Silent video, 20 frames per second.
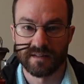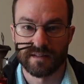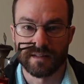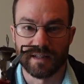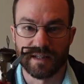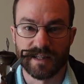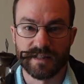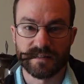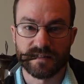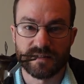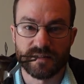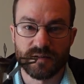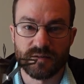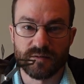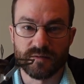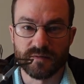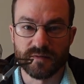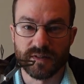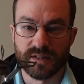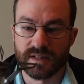And the
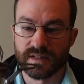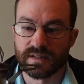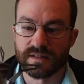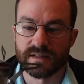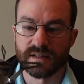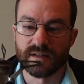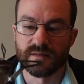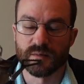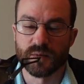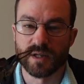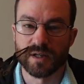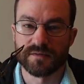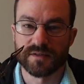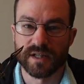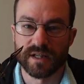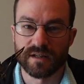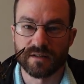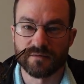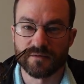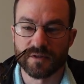stove. Same one I've
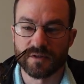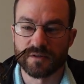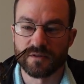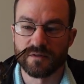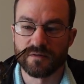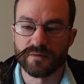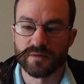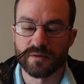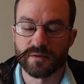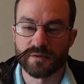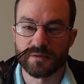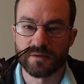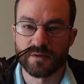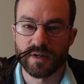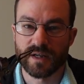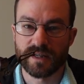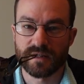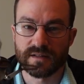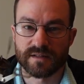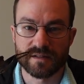taken for 2 full through
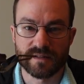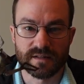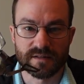hikes,